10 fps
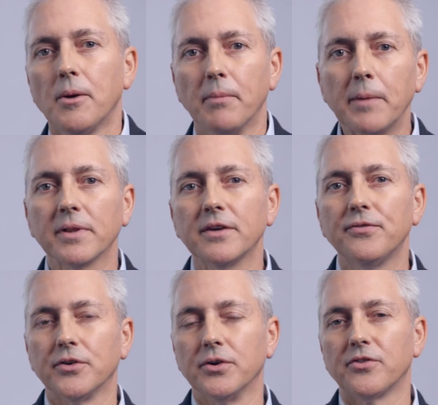Maple
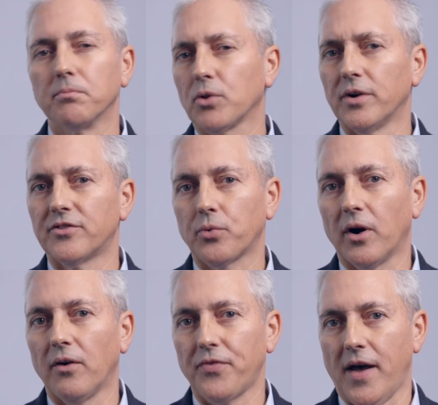Leaf Foods employs
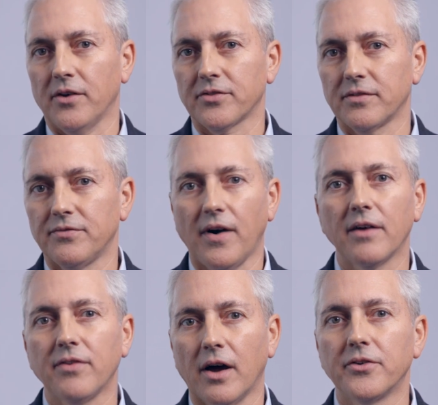twelve thousand
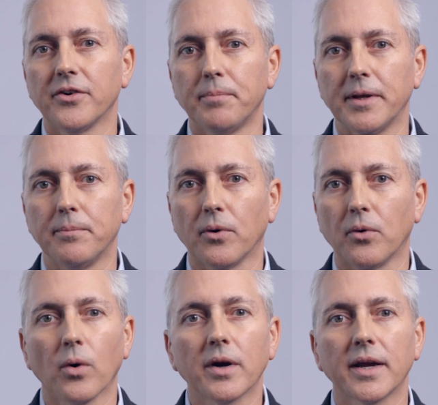five hundred
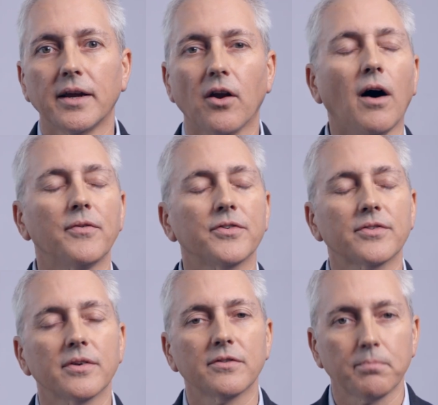people working in
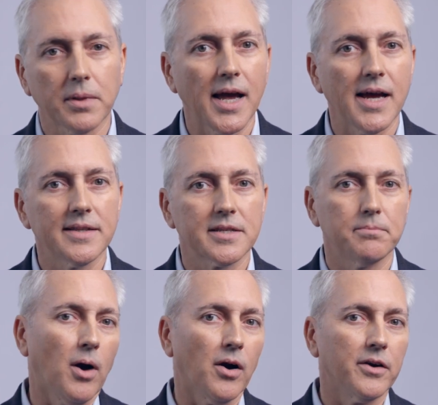offices, plants,
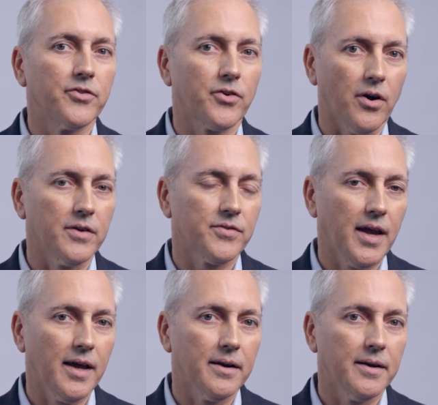and barns across
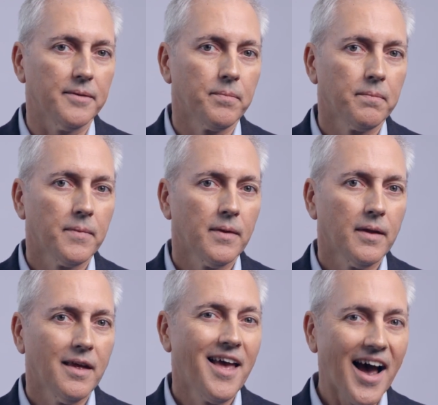Canada.
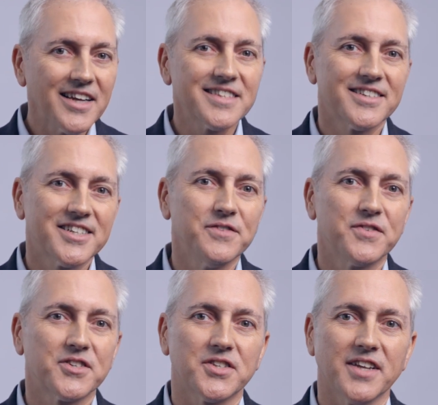As the Chief
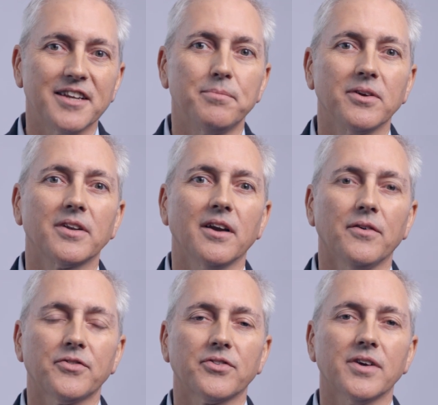Sustainability
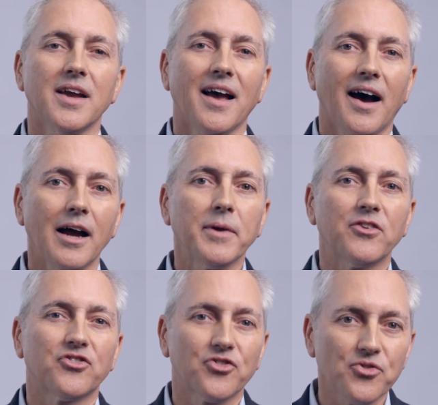Officer, I'm
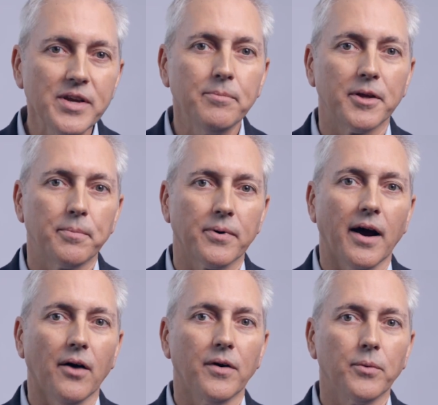extremely
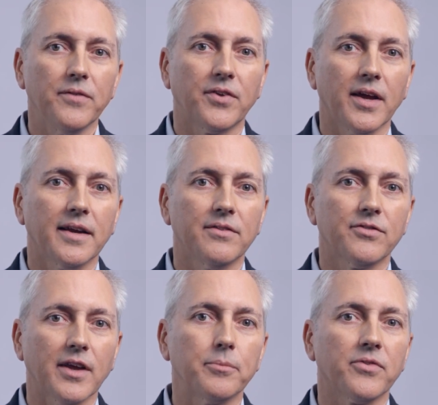proud that we've taken
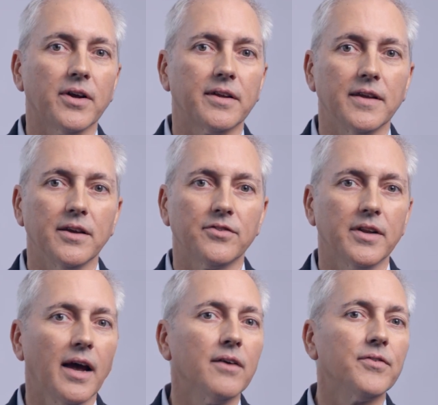steps like these
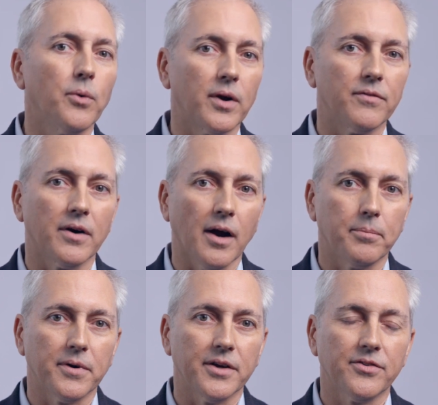in every one of our
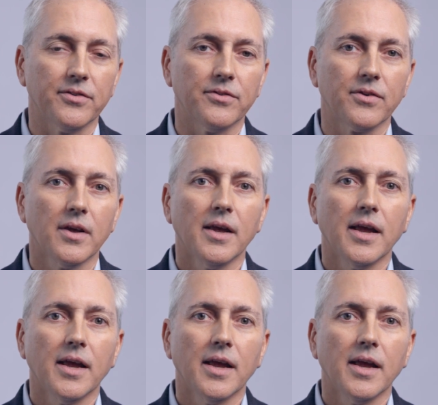operations.